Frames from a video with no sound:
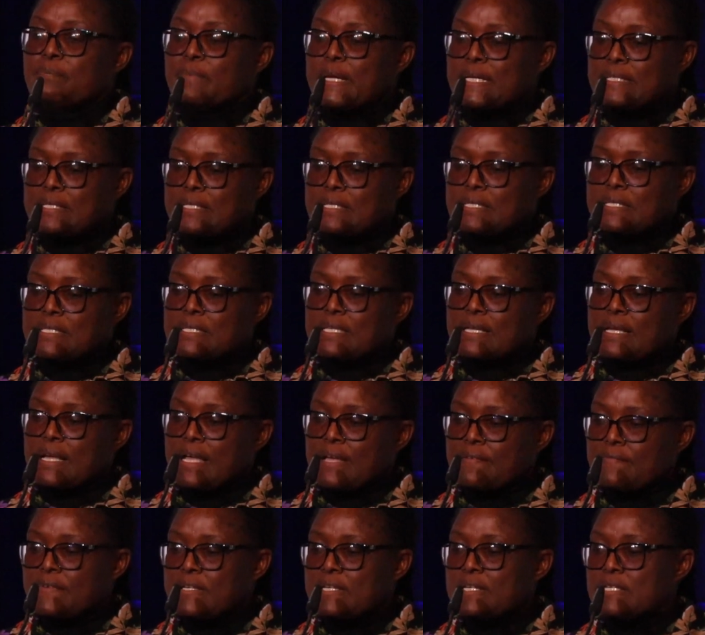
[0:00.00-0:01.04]
but it's the
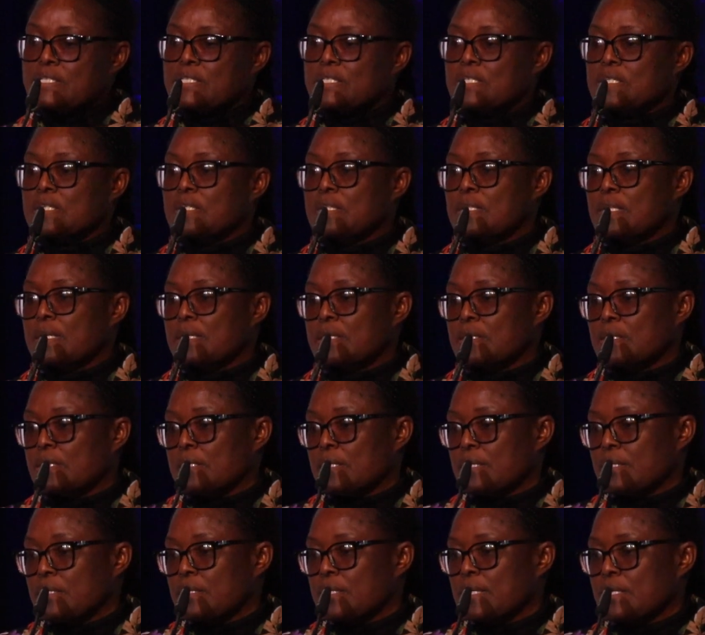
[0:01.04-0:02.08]
average in
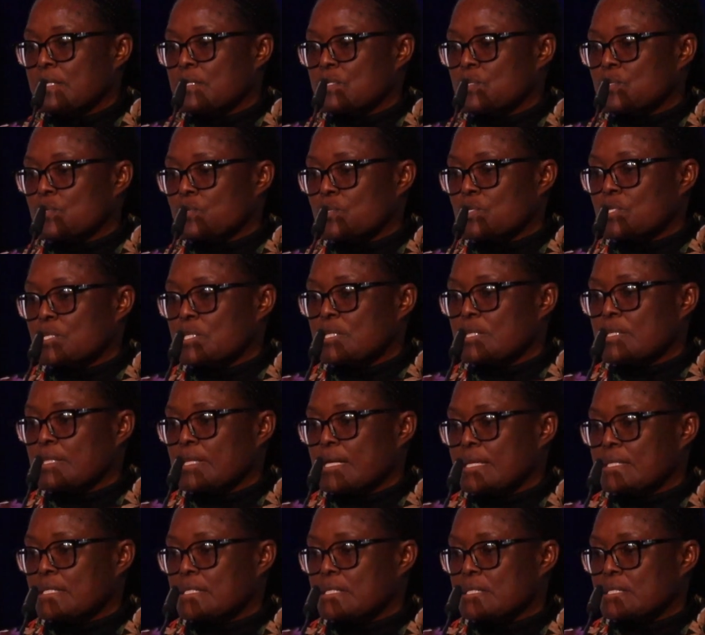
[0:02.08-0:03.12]
the institution
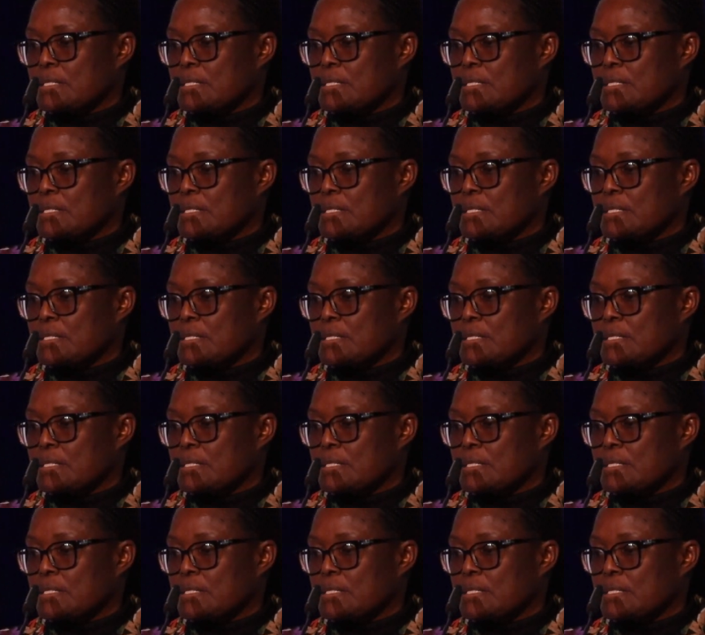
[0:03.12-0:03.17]
that